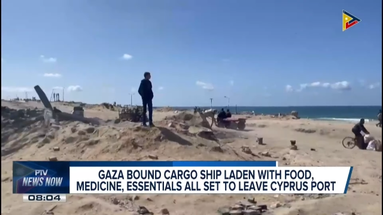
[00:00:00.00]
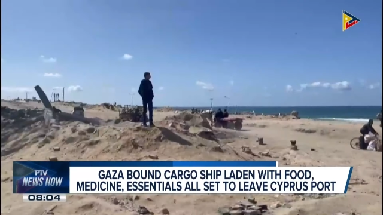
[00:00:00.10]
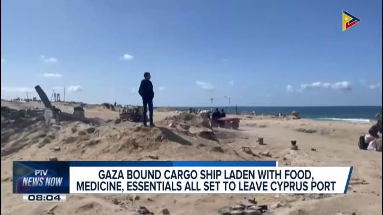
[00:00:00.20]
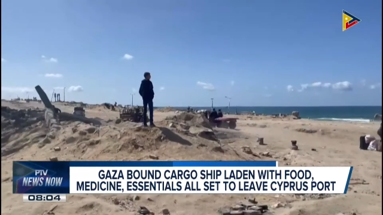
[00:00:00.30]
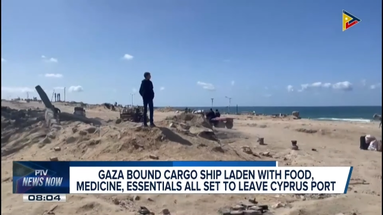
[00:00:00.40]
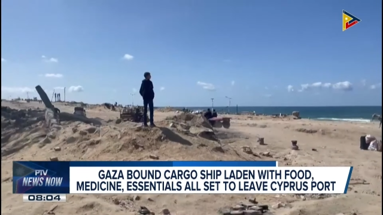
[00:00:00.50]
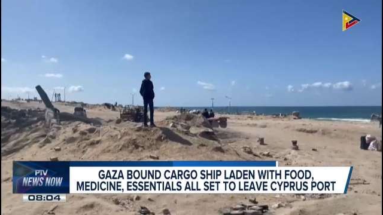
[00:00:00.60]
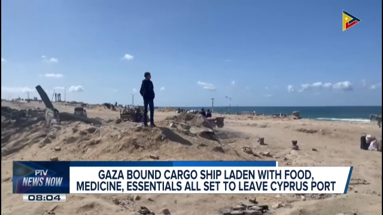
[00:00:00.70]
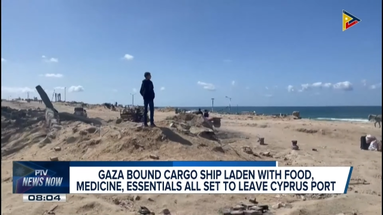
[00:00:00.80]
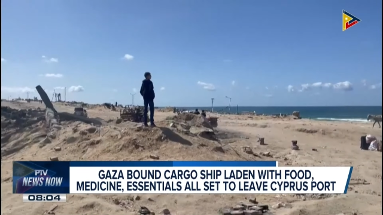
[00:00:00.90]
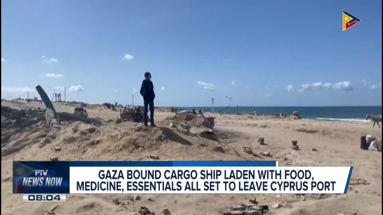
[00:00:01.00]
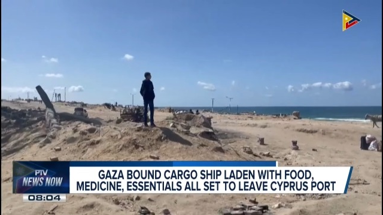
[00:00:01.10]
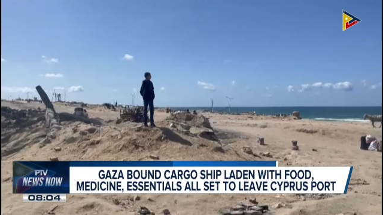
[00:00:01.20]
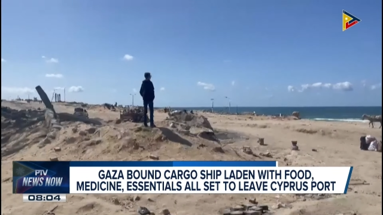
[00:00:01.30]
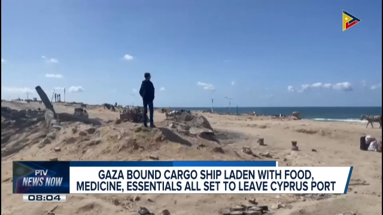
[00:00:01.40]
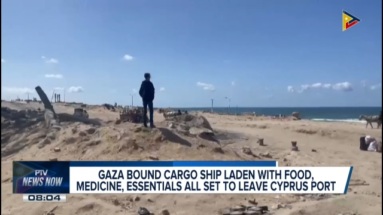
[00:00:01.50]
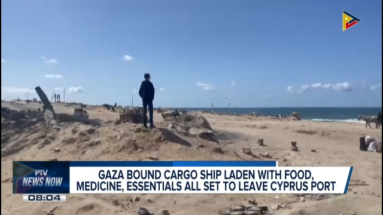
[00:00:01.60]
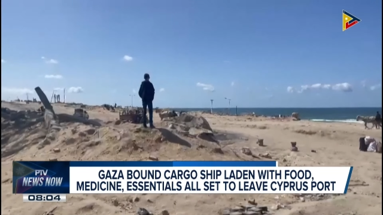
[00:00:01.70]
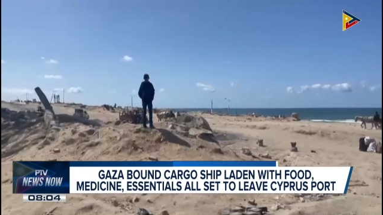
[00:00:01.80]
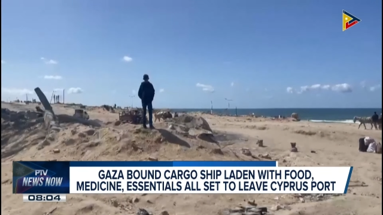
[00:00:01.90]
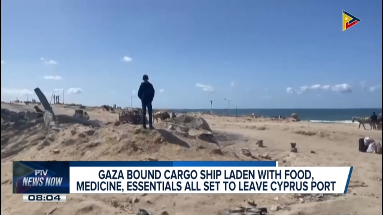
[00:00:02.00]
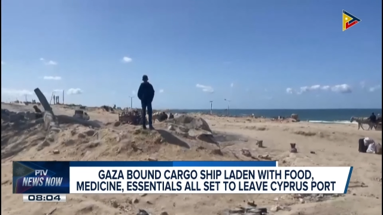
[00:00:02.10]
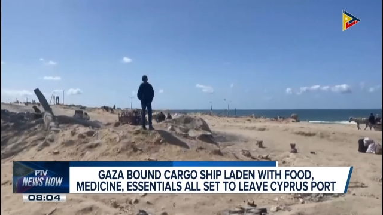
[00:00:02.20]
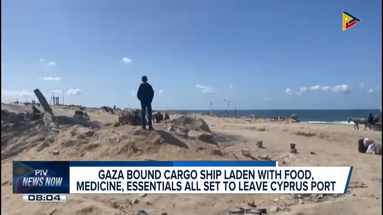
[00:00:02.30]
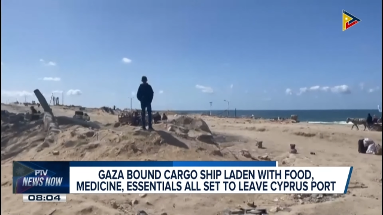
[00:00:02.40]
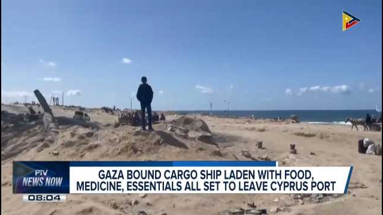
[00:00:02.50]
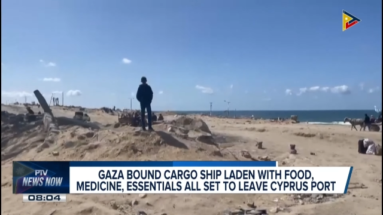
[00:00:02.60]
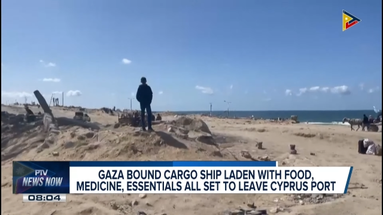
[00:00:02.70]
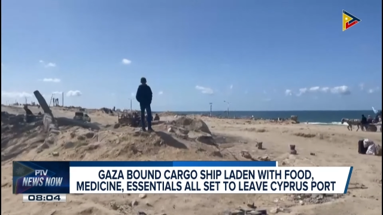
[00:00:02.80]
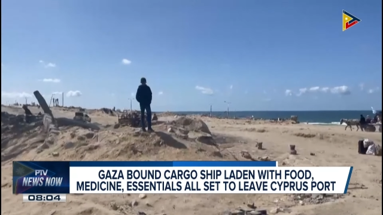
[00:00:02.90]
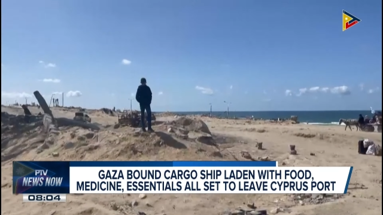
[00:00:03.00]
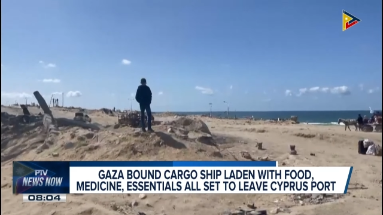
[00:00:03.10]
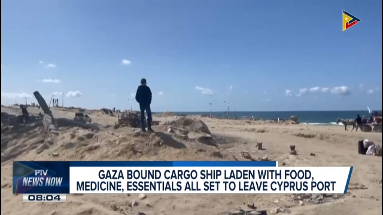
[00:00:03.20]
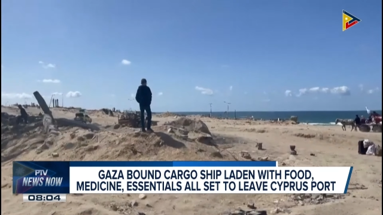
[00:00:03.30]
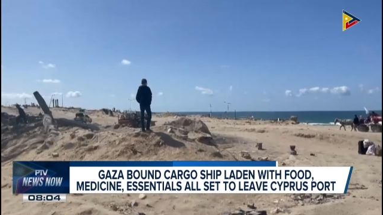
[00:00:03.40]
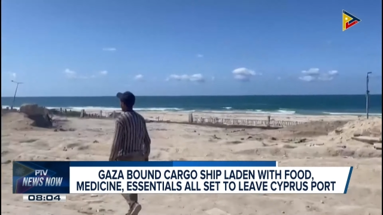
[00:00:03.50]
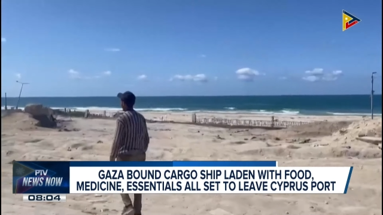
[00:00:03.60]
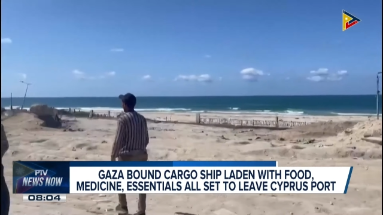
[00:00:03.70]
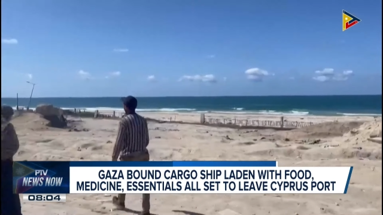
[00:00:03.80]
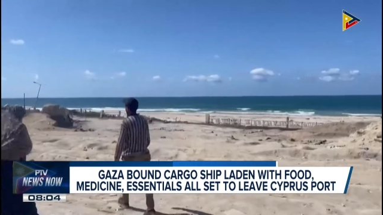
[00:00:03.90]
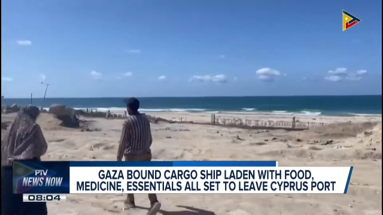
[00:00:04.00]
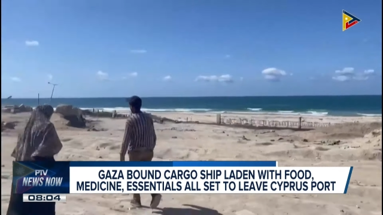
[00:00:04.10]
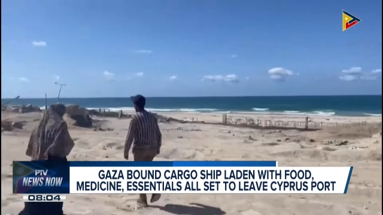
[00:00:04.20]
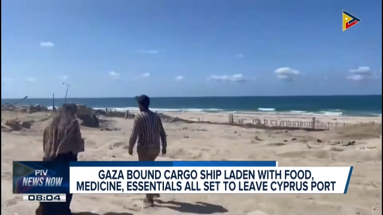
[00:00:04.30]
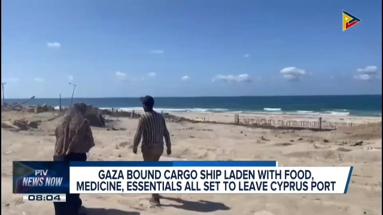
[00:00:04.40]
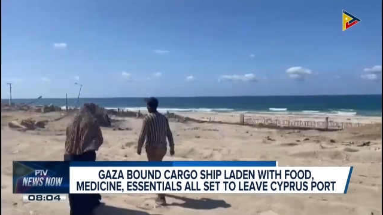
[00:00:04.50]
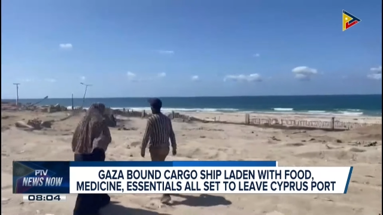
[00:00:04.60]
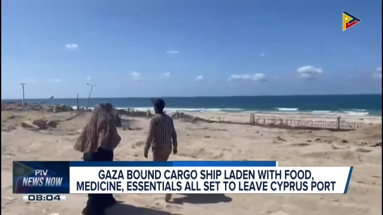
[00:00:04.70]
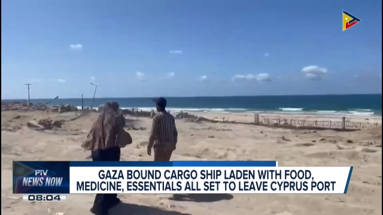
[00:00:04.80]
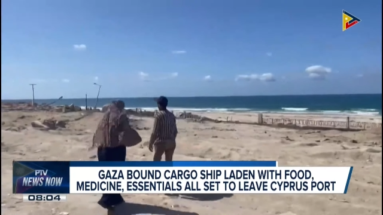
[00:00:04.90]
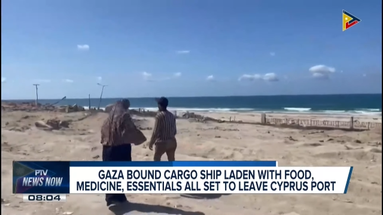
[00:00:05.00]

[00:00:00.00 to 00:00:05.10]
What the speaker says: Nobody's mouth can be seen.